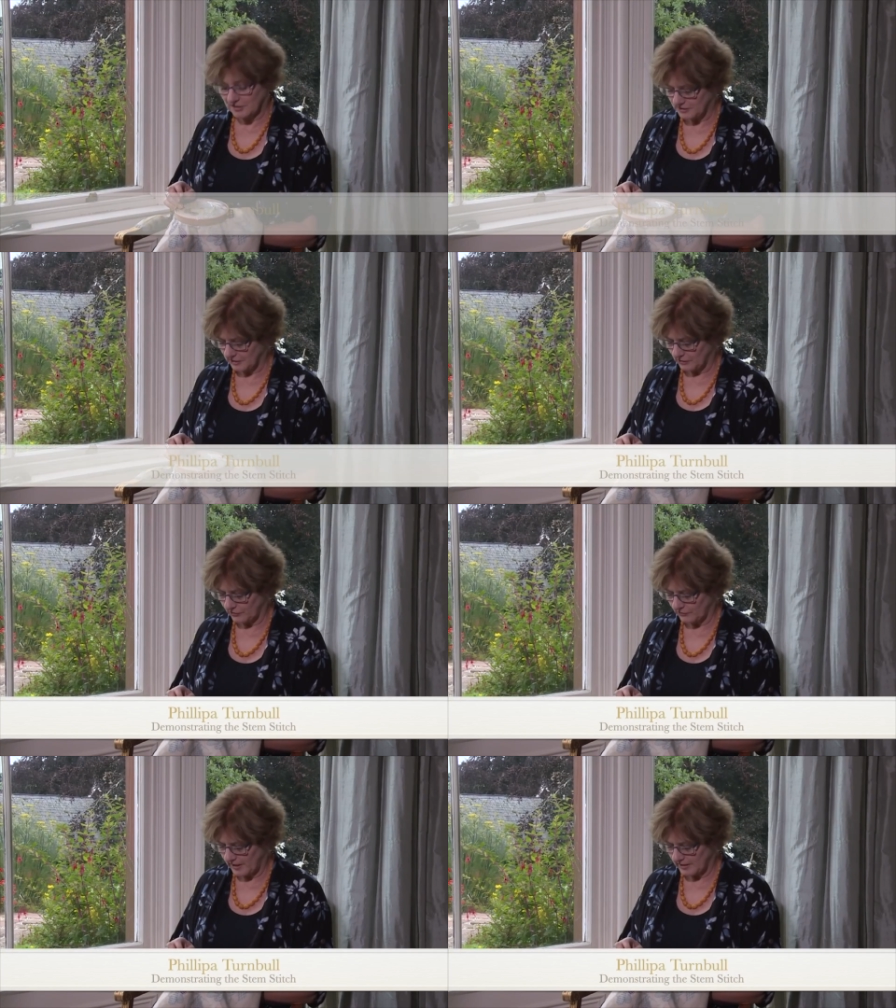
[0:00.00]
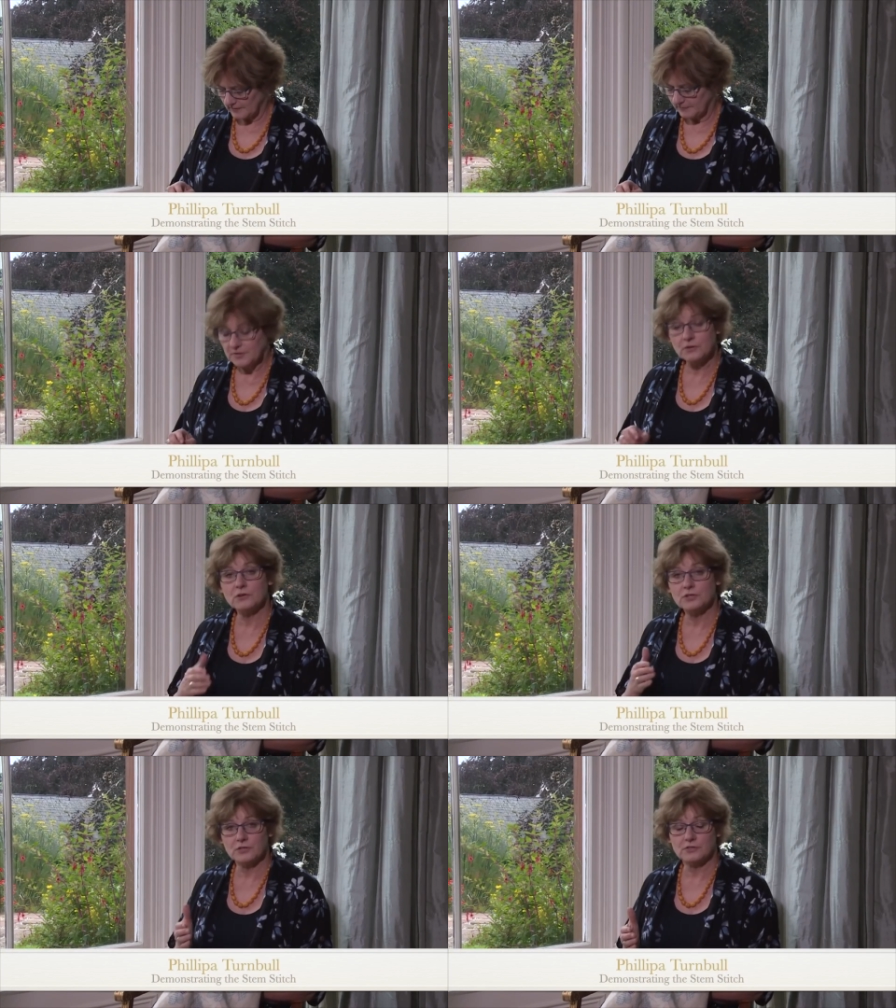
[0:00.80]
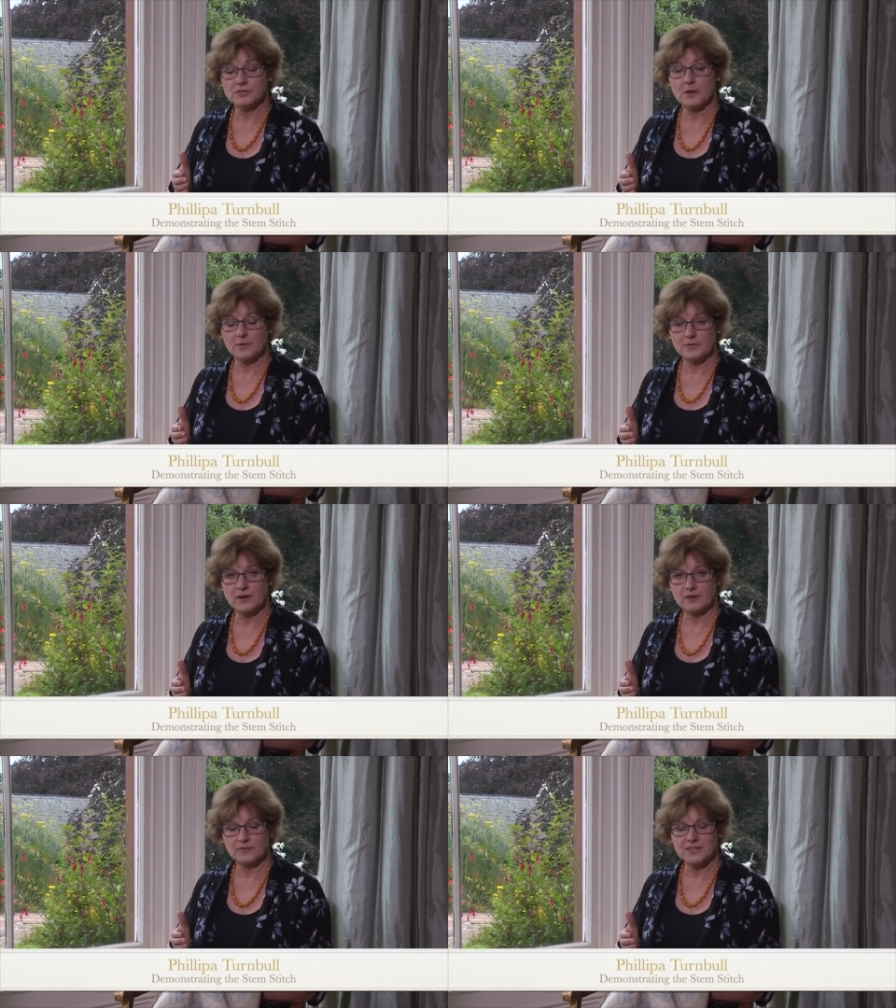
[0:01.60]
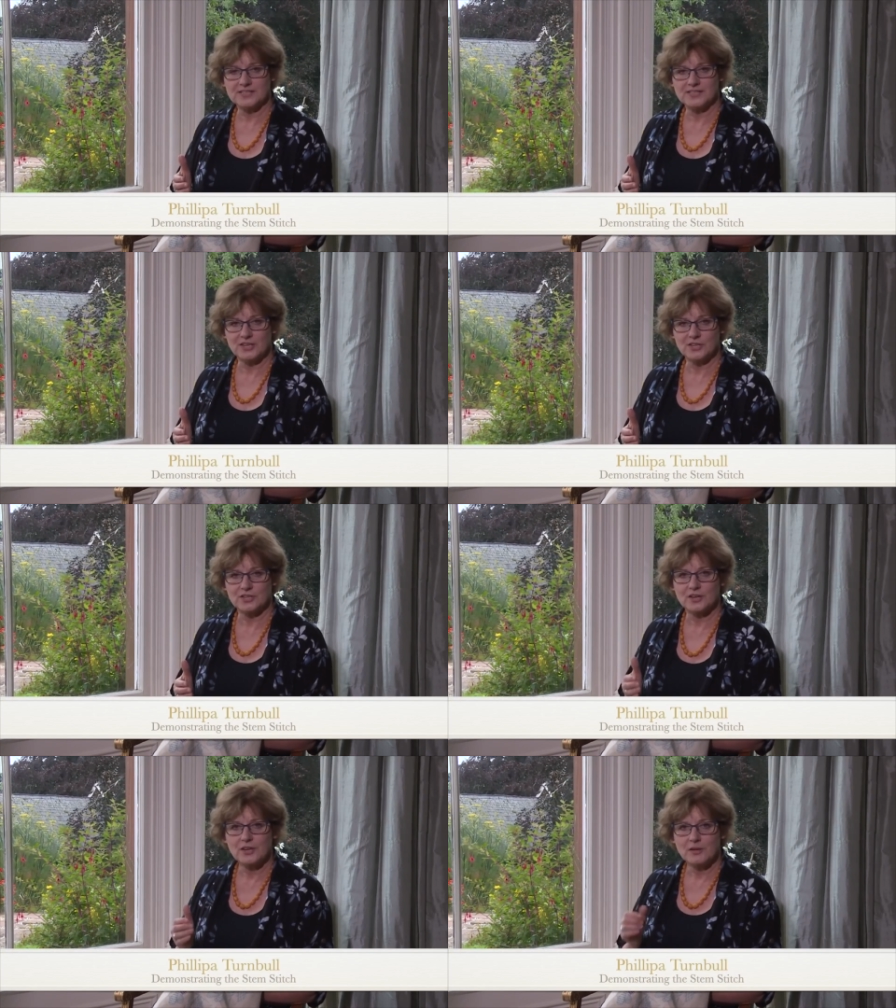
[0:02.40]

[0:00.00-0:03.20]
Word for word: in a single thread. You could use double thread for this stitch,